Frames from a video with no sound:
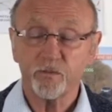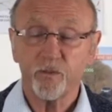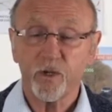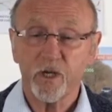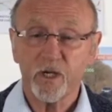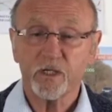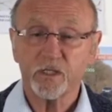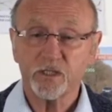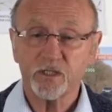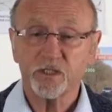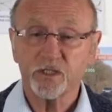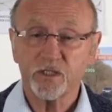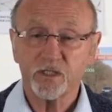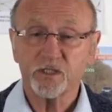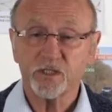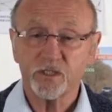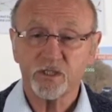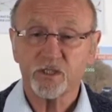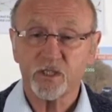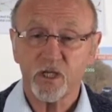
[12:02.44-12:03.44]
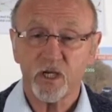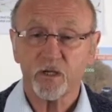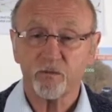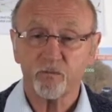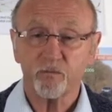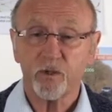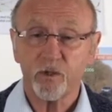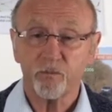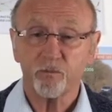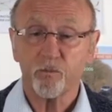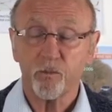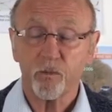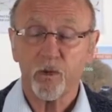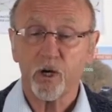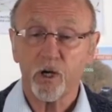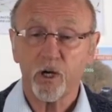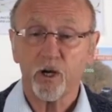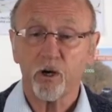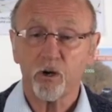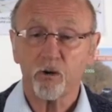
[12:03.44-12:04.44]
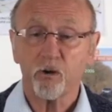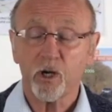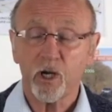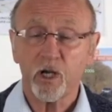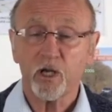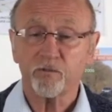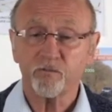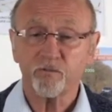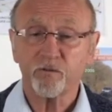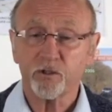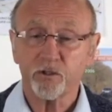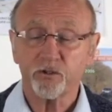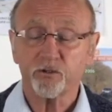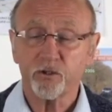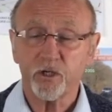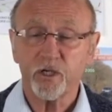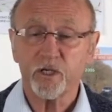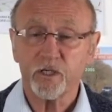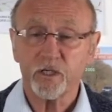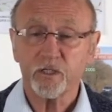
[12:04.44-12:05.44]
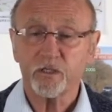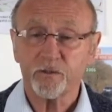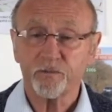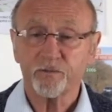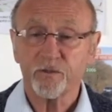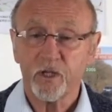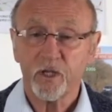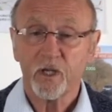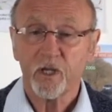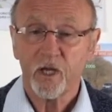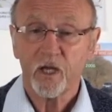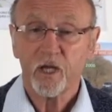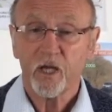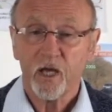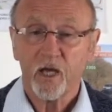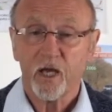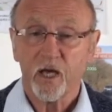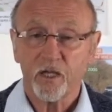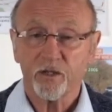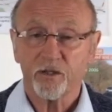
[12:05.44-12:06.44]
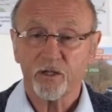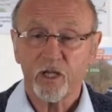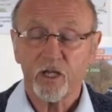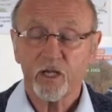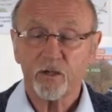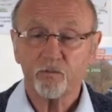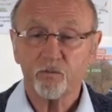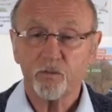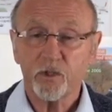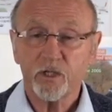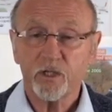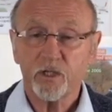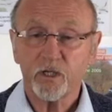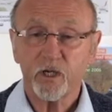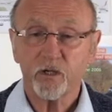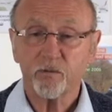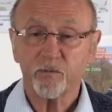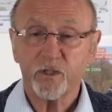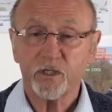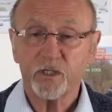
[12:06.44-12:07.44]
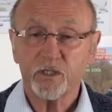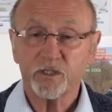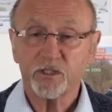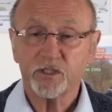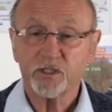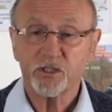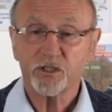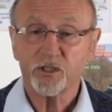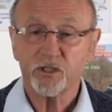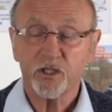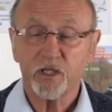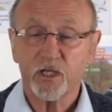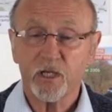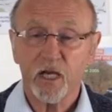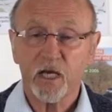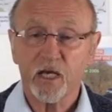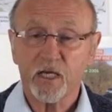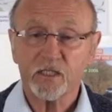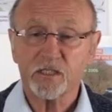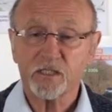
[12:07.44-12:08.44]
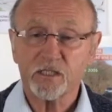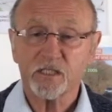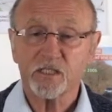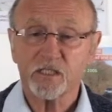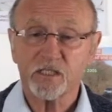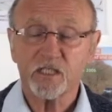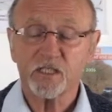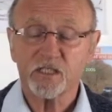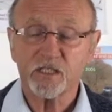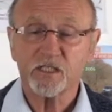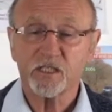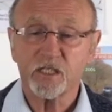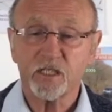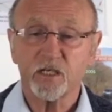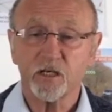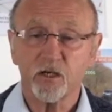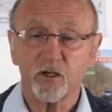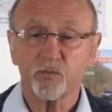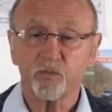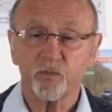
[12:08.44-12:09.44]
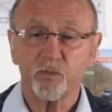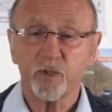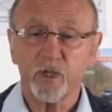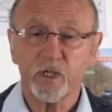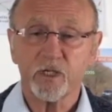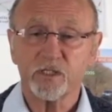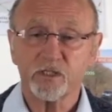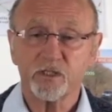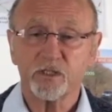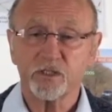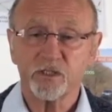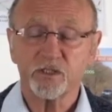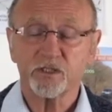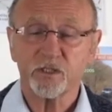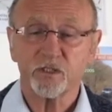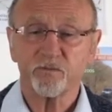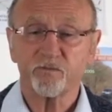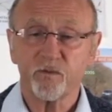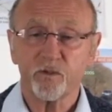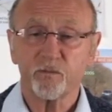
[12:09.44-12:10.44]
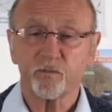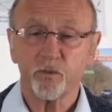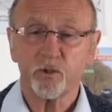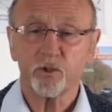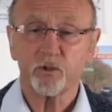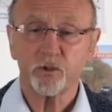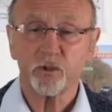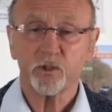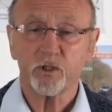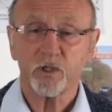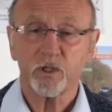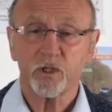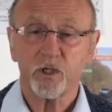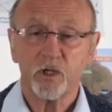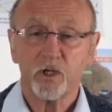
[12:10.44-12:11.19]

pages, and my RAF career. And then we come into the last 60 odd pages of the book,